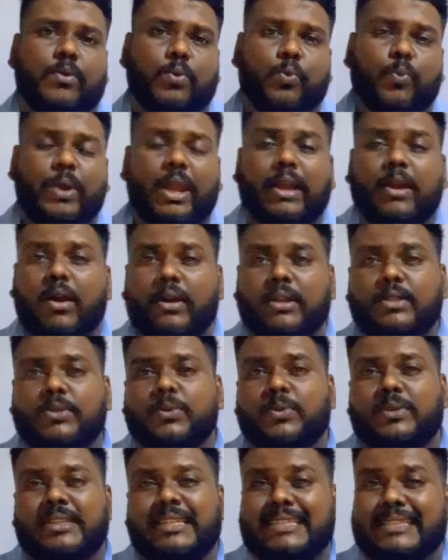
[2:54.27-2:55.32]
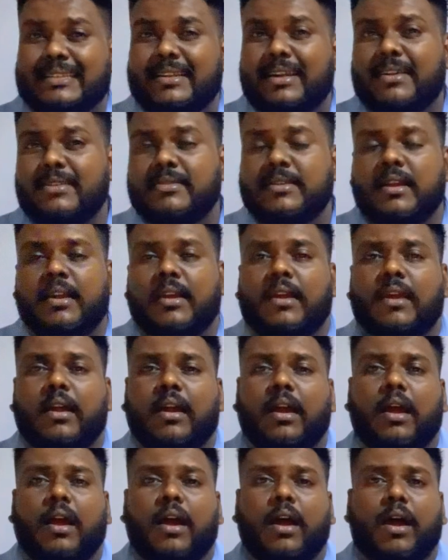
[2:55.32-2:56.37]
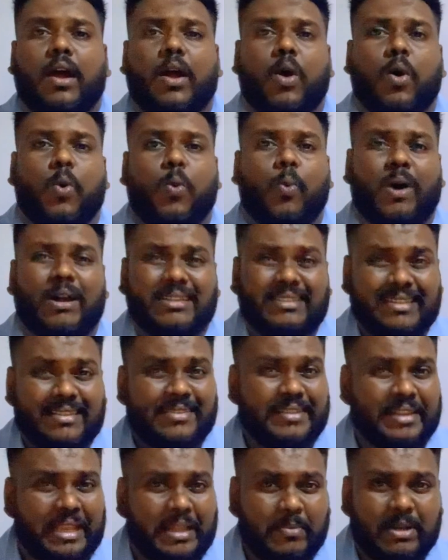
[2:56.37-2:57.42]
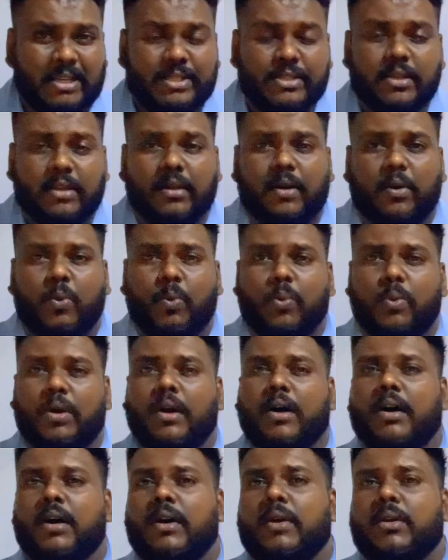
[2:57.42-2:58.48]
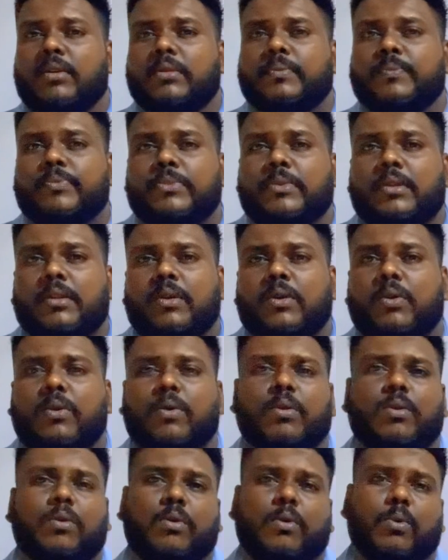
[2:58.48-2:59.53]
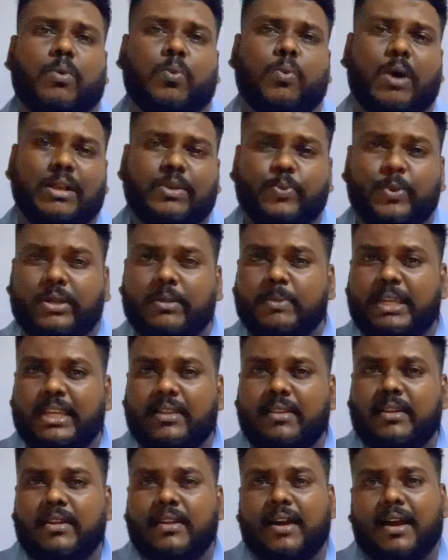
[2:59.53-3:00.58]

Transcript: we are going to discuss what is the syllabus? Uh, what will be the